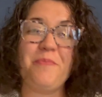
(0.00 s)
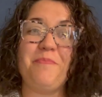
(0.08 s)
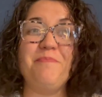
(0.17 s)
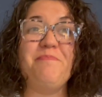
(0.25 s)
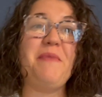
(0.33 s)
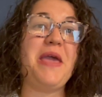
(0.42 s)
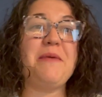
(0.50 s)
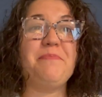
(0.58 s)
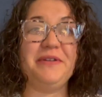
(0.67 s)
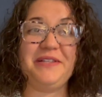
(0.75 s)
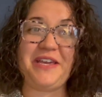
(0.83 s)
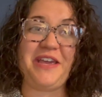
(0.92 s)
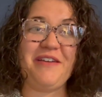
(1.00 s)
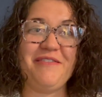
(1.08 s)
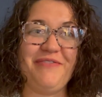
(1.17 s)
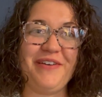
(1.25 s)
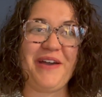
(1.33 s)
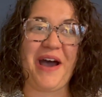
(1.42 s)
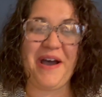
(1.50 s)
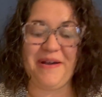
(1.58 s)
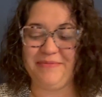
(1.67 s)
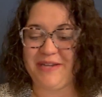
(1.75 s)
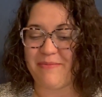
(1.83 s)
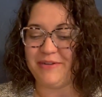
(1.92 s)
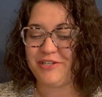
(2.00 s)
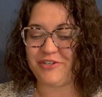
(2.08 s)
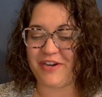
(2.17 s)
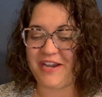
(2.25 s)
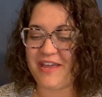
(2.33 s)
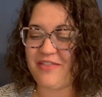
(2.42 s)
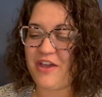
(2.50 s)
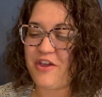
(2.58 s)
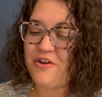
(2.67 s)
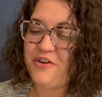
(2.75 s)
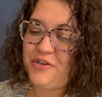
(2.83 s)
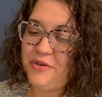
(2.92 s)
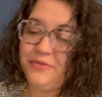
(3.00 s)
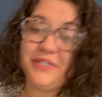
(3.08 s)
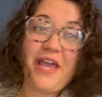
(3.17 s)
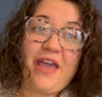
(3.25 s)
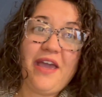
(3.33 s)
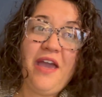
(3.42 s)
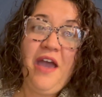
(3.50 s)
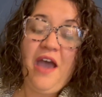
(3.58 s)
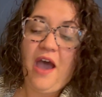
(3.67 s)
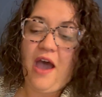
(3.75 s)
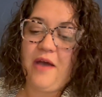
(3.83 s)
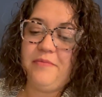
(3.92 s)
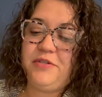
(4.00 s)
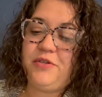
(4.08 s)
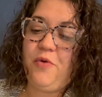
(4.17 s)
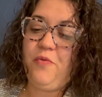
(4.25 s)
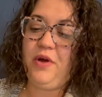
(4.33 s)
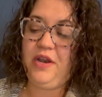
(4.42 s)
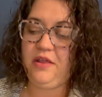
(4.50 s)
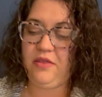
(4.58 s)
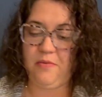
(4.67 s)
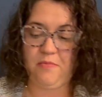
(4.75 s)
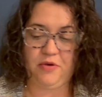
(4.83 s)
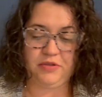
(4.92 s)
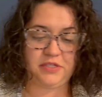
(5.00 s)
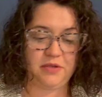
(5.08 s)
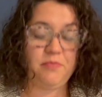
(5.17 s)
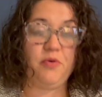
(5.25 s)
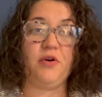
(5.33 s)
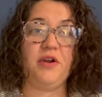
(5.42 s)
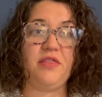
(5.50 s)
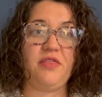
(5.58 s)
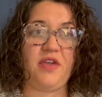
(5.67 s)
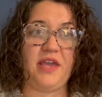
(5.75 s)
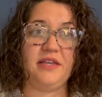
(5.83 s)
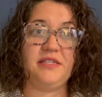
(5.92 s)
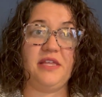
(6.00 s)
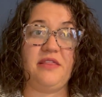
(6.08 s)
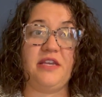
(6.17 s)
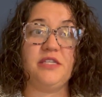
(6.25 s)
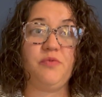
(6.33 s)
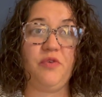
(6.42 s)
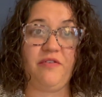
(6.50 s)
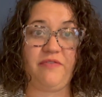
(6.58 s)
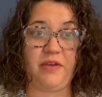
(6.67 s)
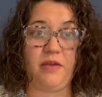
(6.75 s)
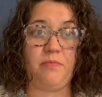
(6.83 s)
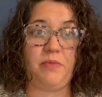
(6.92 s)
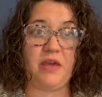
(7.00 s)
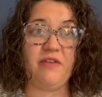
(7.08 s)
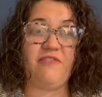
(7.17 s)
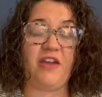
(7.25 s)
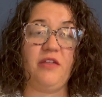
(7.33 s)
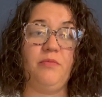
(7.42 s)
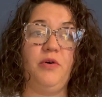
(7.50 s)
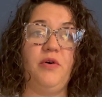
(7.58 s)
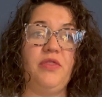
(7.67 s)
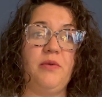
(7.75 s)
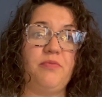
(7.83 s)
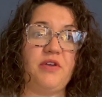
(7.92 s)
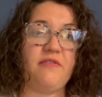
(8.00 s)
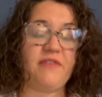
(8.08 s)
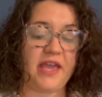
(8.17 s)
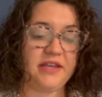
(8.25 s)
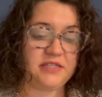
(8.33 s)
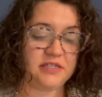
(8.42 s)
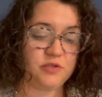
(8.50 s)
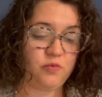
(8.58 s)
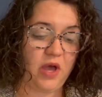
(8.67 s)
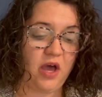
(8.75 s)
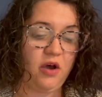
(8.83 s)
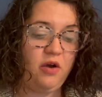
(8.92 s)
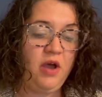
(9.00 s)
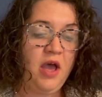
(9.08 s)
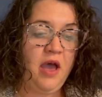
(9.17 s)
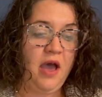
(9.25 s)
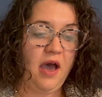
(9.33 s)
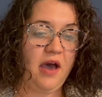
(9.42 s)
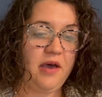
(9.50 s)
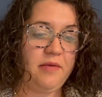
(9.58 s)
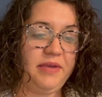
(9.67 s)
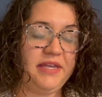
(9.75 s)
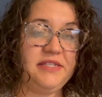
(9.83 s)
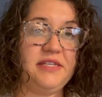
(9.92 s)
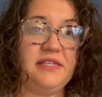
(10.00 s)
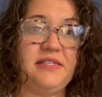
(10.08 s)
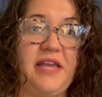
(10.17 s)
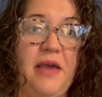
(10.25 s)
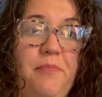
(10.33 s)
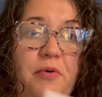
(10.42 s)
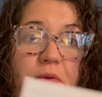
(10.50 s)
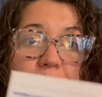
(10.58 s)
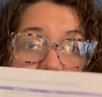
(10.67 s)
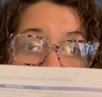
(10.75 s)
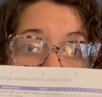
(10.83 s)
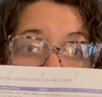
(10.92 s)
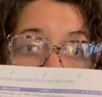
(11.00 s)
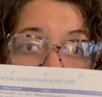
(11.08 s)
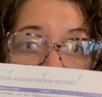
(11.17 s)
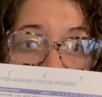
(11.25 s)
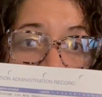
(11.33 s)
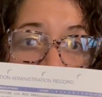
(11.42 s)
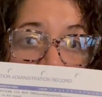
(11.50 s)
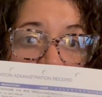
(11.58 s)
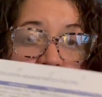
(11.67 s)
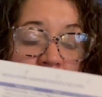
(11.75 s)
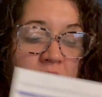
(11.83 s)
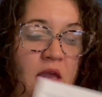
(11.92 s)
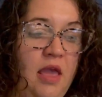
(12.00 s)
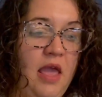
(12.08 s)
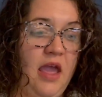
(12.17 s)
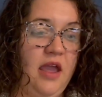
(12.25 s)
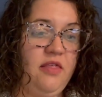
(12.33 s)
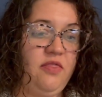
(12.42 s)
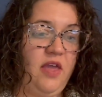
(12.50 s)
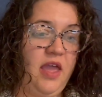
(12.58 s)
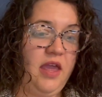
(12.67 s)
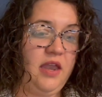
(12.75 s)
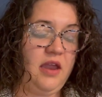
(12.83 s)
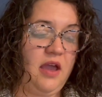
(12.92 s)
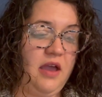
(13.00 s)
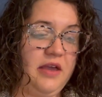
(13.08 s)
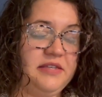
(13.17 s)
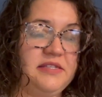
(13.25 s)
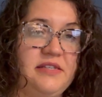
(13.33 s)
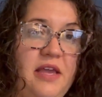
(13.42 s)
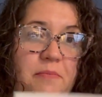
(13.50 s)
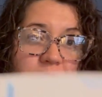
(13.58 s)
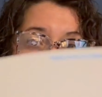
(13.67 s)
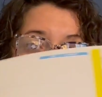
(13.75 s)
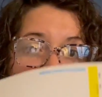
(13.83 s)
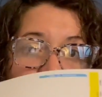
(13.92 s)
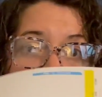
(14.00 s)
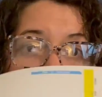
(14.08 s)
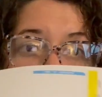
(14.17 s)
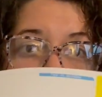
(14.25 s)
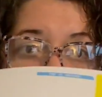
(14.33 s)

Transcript: make believe demonstrating that you're using. So one of the most important things, and these will be available in the briefcase as well, is a sample MAR, and then a sample narcotic